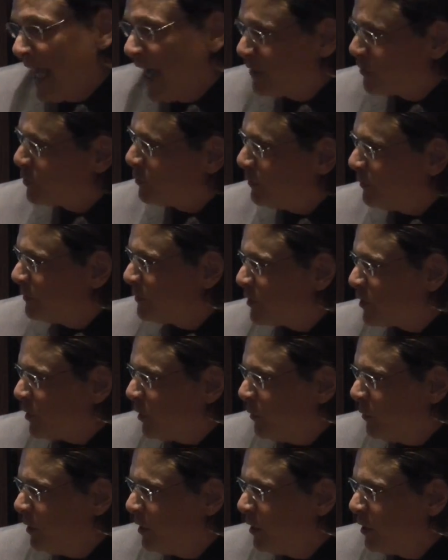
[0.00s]

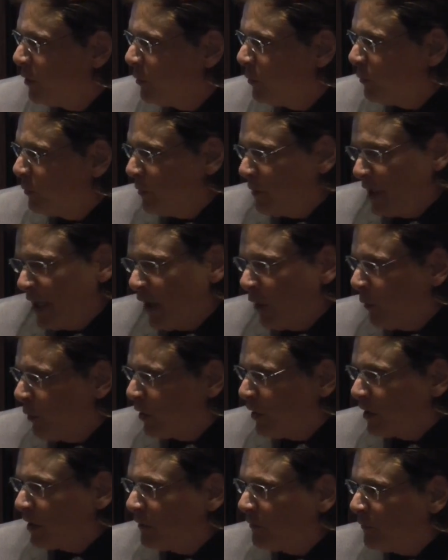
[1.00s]
So
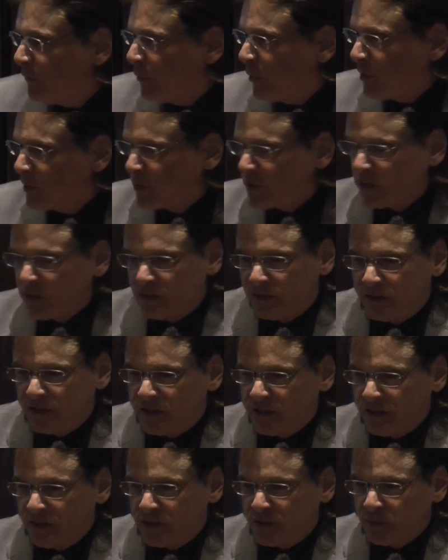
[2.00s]
we're looking forward
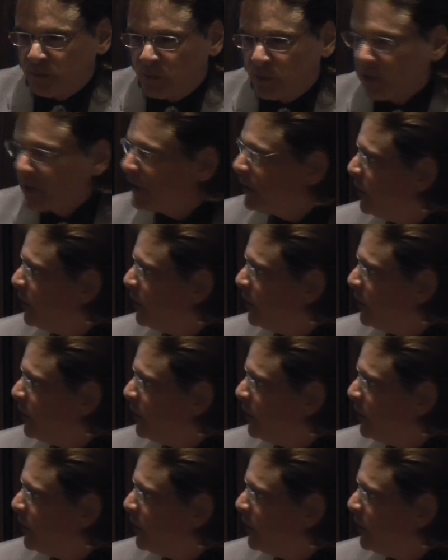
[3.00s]
to some really